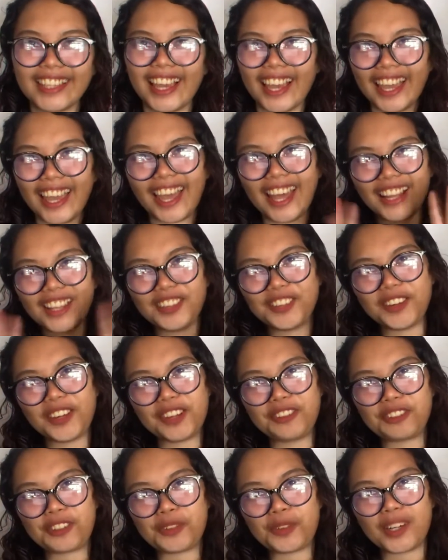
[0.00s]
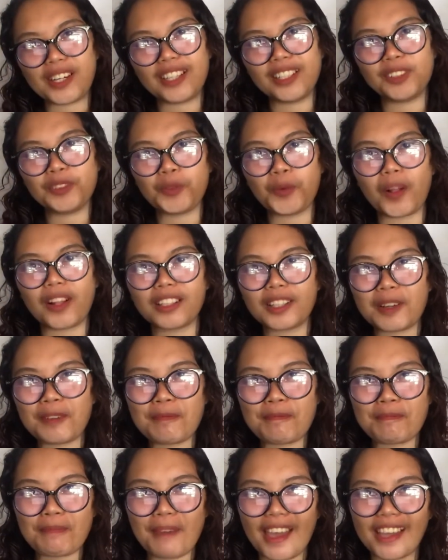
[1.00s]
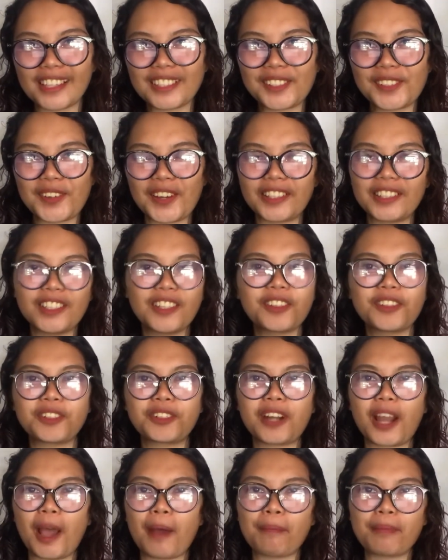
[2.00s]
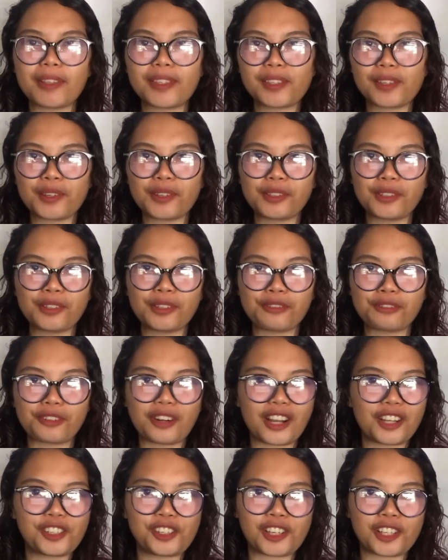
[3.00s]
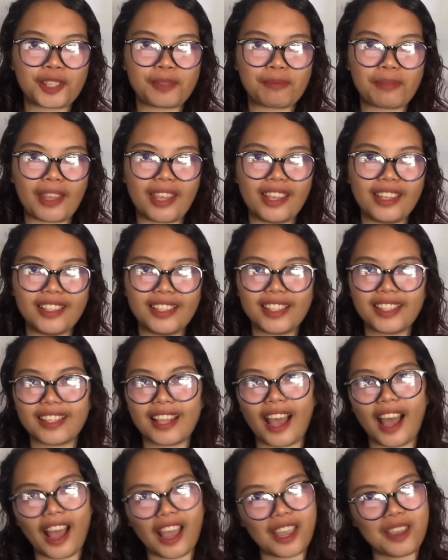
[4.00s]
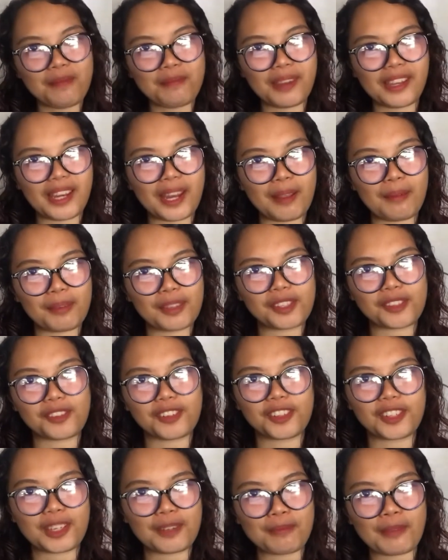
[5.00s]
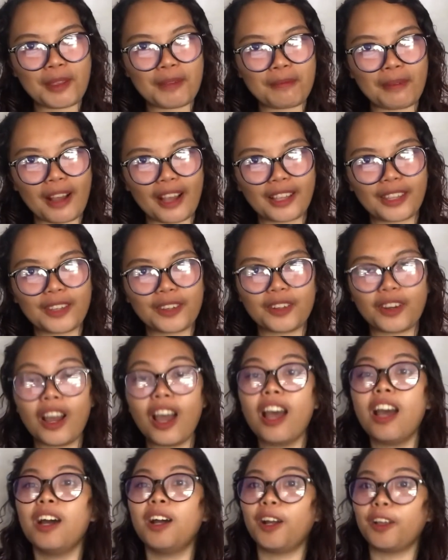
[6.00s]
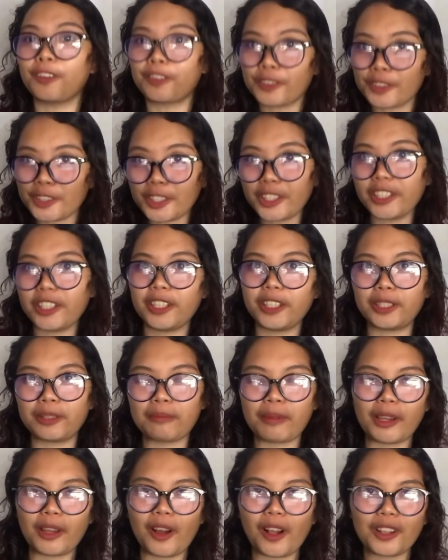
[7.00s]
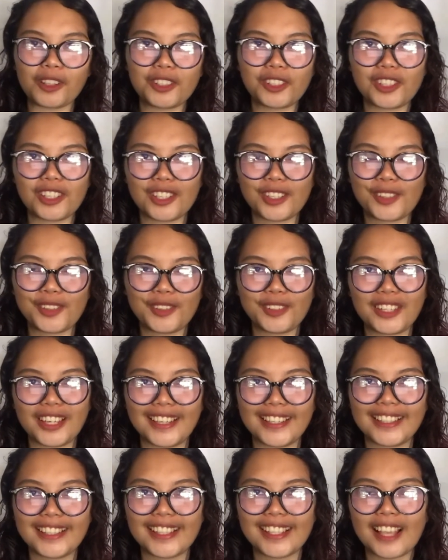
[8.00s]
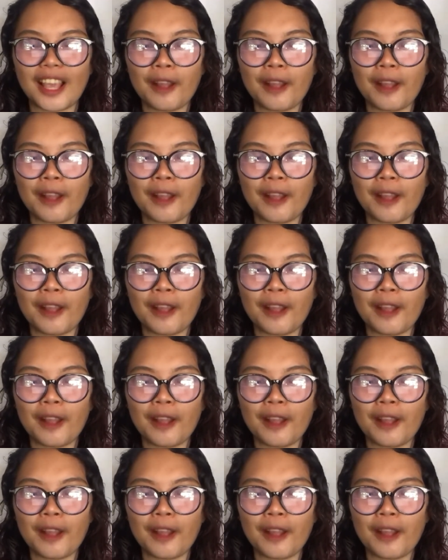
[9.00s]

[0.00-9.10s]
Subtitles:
Hello everyone! Welcome back to another episode of Rheg Explains. Hi, my name is Regine May Pagio, a third-year biology student.